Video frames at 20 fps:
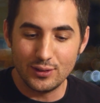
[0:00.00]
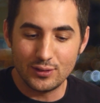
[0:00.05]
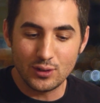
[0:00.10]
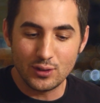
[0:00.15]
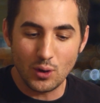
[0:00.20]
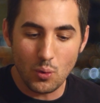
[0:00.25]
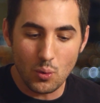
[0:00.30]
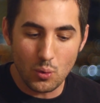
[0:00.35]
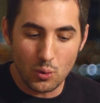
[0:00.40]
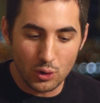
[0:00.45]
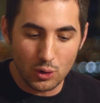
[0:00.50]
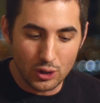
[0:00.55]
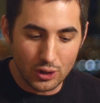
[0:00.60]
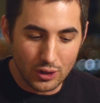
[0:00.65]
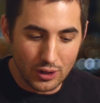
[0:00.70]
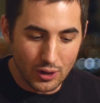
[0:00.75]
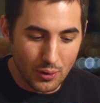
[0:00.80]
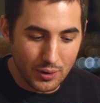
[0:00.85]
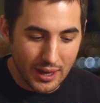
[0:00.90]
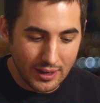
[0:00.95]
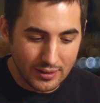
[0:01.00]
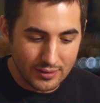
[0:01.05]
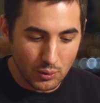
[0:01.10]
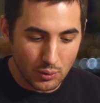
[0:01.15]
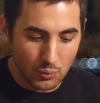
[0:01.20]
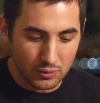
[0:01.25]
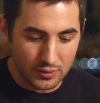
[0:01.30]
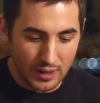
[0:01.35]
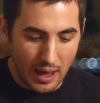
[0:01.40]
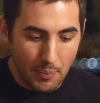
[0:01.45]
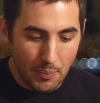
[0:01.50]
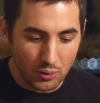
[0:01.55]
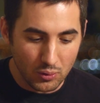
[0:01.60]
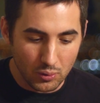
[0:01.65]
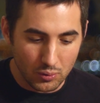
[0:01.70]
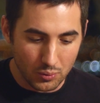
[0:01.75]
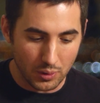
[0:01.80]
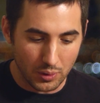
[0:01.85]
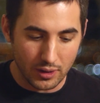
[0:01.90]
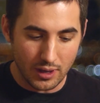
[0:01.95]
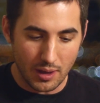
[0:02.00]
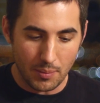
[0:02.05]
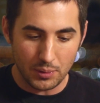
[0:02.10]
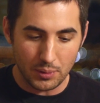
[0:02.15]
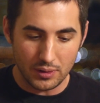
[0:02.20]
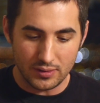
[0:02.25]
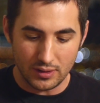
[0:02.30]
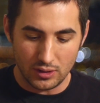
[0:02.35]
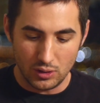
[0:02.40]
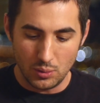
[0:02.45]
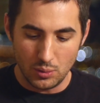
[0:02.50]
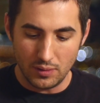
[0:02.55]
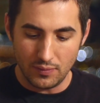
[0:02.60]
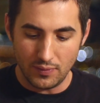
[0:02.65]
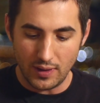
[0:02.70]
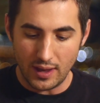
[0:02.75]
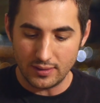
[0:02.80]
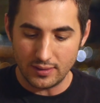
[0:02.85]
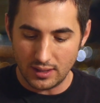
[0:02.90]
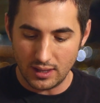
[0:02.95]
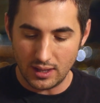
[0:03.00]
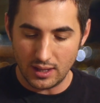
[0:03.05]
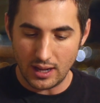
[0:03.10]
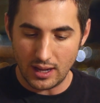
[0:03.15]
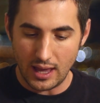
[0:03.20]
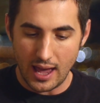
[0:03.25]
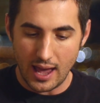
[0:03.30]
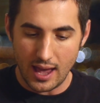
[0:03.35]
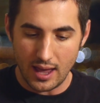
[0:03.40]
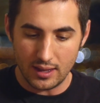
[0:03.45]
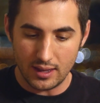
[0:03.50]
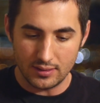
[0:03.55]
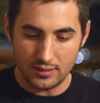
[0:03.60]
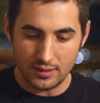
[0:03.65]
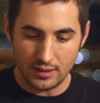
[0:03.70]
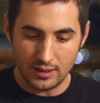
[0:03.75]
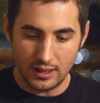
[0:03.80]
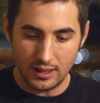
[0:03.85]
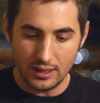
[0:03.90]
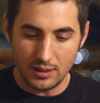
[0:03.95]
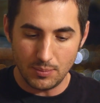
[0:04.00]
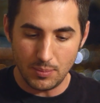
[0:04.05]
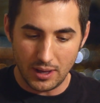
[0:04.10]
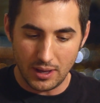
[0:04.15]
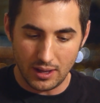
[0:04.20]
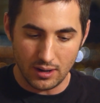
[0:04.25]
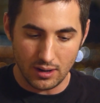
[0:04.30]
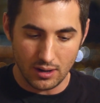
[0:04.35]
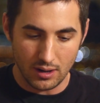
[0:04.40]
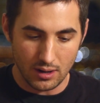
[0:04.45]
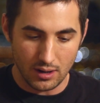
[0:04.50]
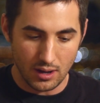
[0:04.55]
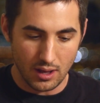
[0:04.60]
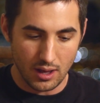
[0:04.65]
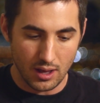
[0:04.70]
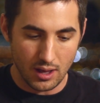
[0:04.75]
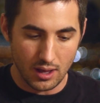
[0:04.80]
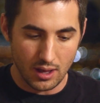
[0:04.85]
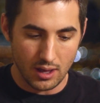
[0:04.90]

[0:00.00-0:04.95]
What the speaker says: So Zappos was one of the companies that you had invested in as an incubator.